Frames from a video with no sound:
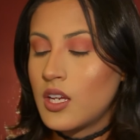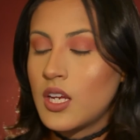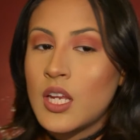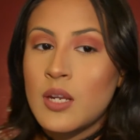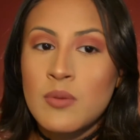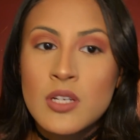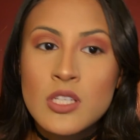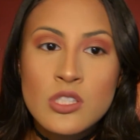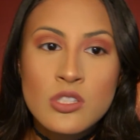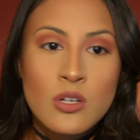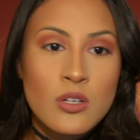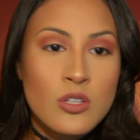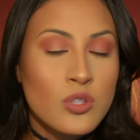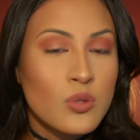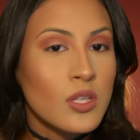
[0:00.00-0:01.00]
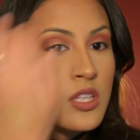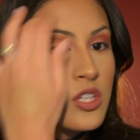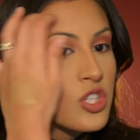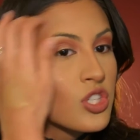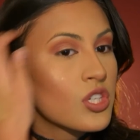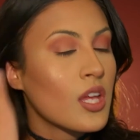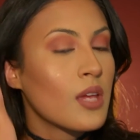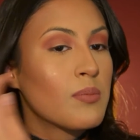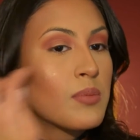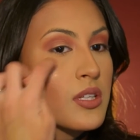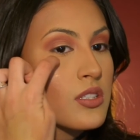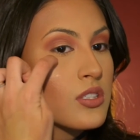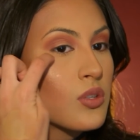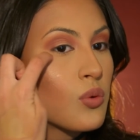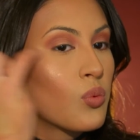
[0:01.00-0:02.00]
and I'm going to start doing the shape
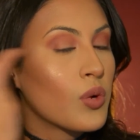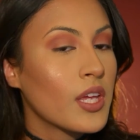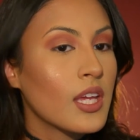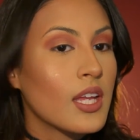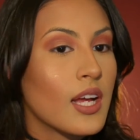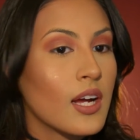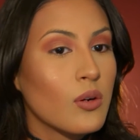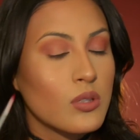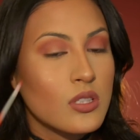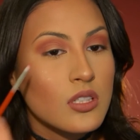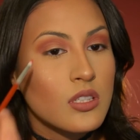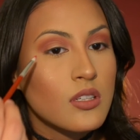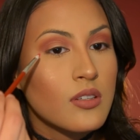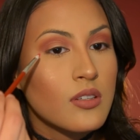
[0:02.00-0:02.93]
to wing it out,